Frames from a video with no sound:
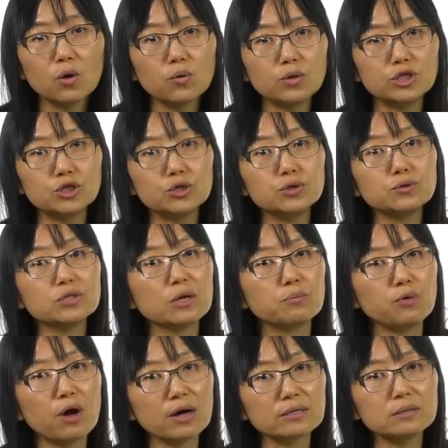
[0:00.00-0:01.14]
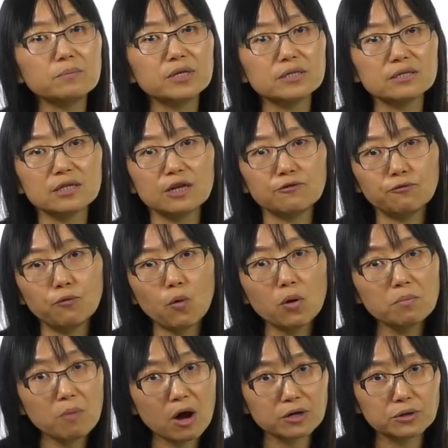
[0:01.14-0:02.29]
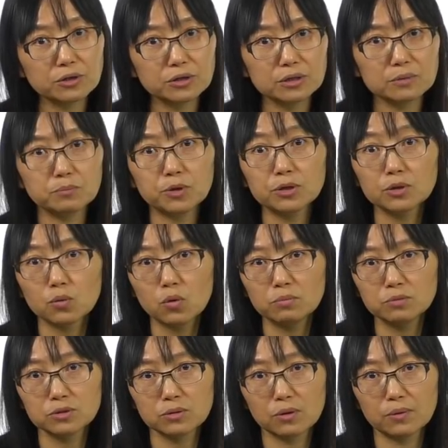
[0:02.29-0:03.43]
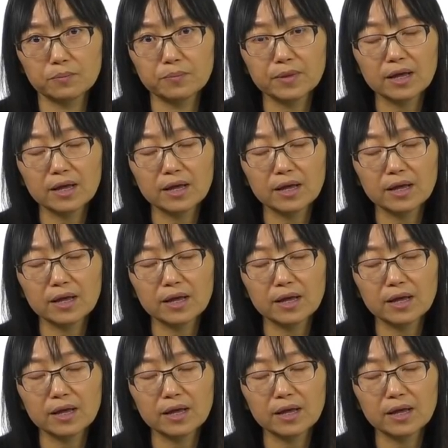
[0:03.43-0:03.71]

We choose approximately 4 markers per chromosome.